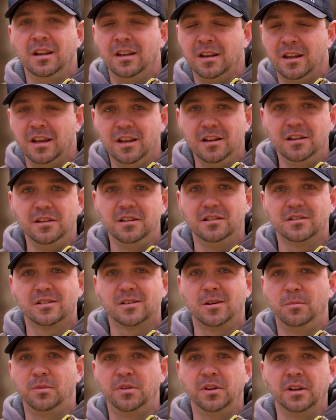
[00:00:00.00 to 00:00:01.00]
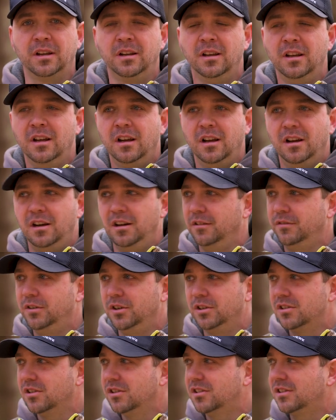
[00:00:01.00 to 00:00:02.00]
and hidden in something. If
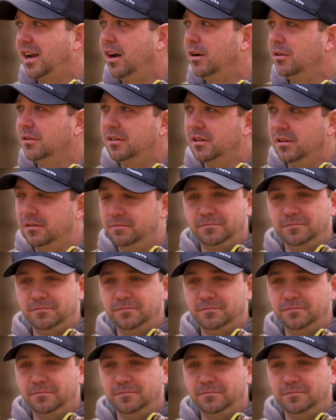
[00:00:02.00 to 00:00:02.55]
you're just out